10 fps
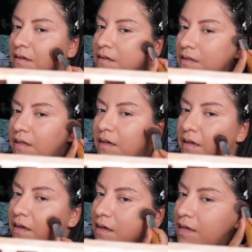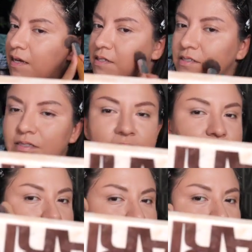that I
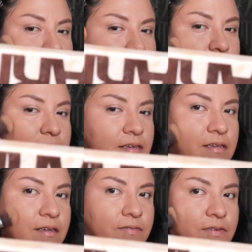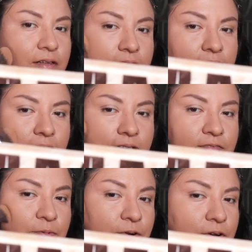just feel like I
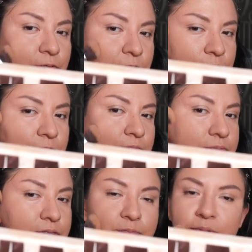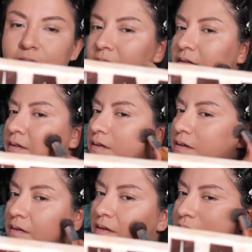have more room to put
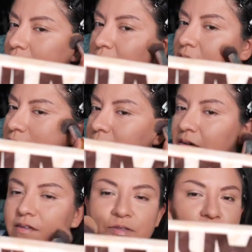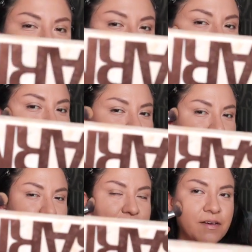contour
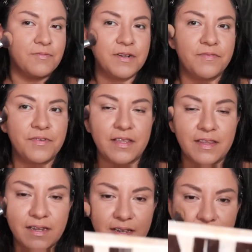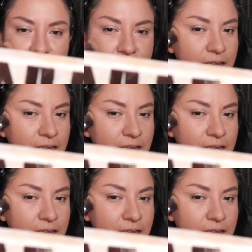depending on what I'm feeling that day.